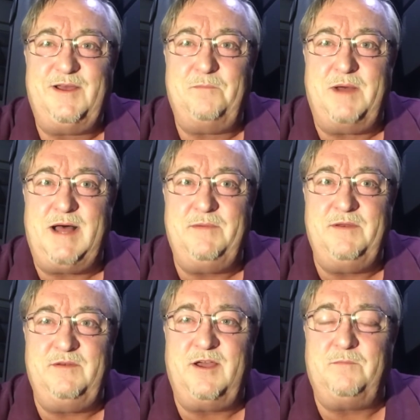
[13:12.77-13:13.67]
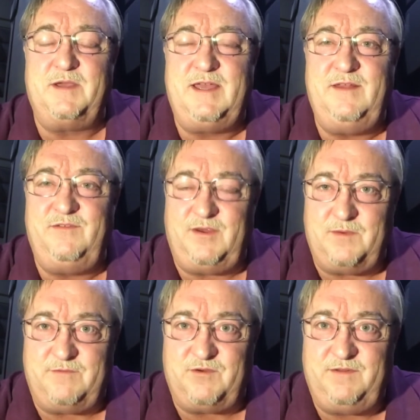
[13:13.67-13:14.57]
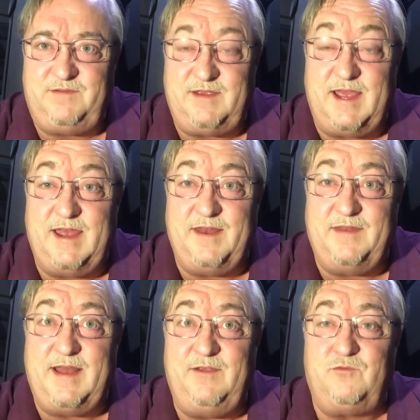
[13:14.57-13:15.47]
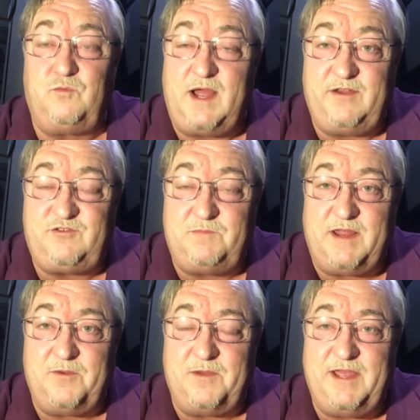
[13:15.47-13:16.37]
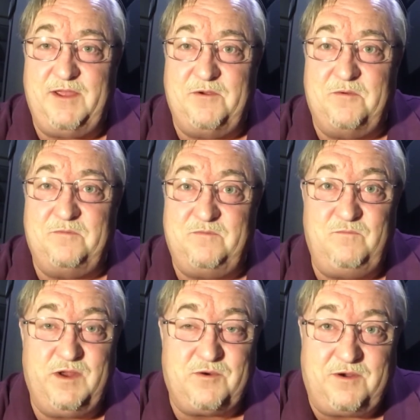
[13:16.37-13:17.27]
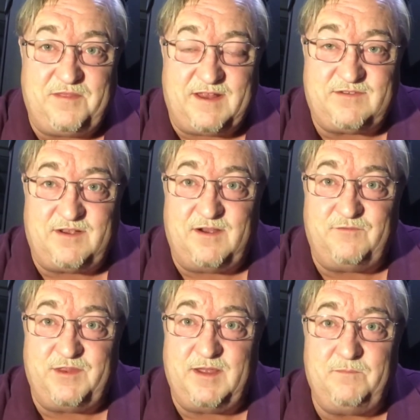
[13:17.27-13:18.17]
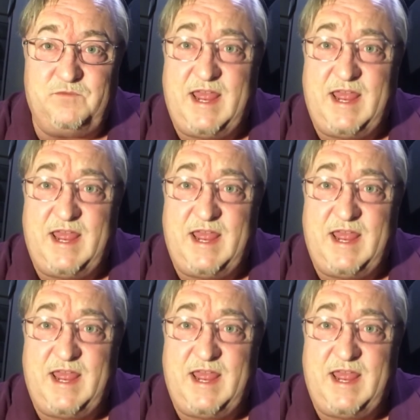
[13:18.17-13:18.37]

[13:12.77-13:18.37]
Bob and Doug McKenzie reference, and that is Rush, by the way, who recorded that song for them.